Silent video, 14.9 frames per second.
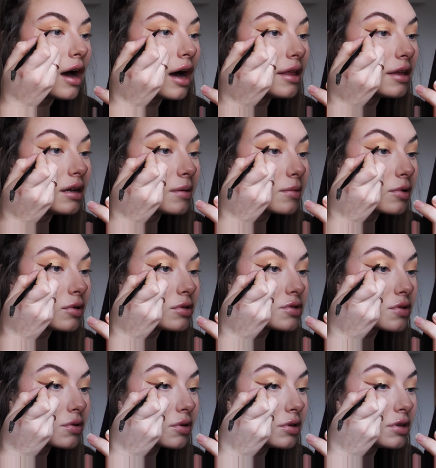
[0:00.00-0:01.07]
And then I'm
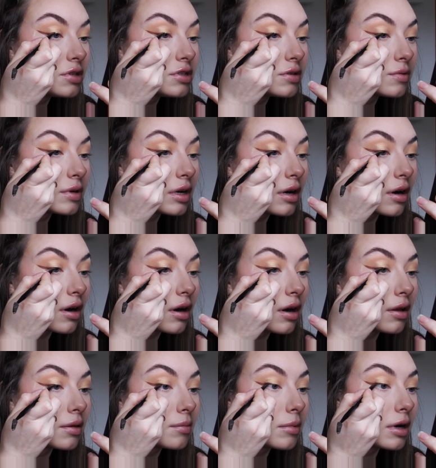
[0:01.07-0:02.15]
also going to do it on